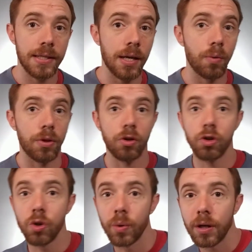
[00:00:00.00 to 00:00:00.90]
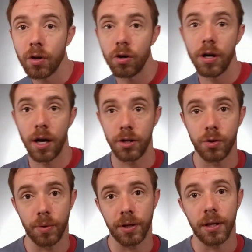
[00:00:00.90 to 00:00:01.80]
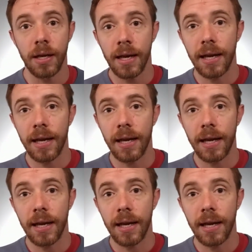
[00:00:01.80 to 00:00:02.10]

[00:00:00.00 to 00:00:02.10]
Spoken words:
say whether you're doing it or not doing it.